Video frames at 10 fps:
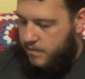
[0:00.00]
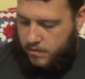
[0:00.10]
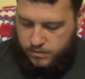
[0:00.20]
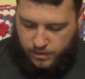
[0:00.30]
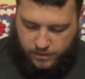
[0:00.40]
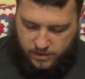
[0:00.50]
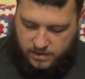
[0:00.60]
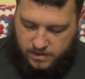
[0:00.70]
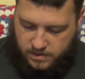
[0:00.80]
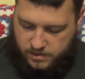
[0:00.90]
It was really
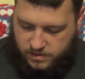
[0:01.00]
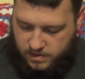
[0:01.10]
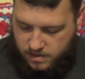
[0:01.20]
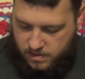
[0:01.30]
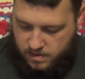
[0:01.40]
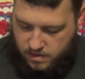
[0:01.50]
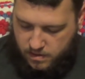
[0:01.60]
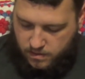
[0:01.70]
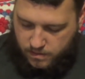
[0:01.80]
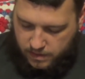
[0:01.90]
fun to just, you
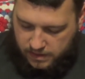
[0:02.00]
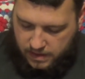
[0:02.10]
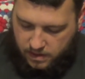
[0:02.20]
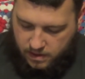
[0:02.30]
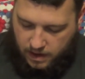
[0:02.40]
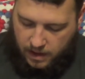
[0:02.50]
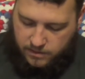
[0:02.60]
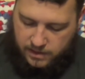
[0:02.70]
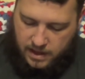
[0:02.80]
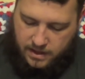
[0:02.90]
know, I got
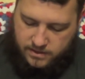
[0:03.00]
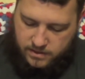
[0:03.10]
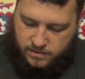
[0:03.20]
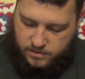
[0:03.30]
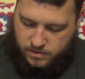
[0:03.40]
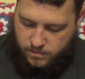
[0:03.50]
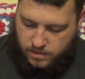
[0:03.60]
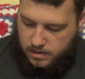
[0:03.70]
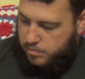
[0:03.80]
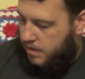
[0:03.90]
really antsy and
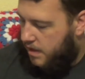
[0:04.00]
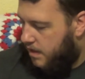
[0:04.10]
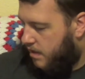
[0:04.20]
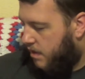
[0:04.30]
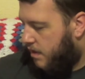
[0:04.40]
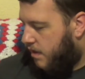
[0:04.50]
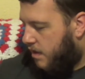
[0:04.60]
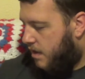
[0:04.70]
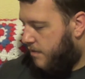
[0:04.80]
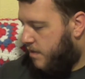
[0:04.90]
wanted to play it
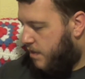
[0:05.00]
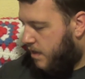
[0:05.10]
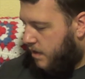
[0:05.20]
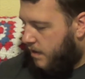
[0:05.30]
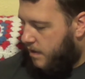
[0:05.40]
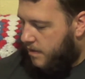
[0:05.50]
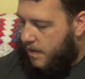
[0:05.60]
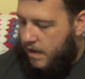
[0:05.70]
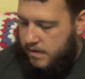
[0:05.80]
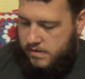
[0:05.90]
and everything,
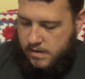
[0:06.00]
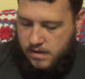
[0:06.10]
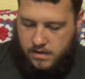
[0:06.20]
and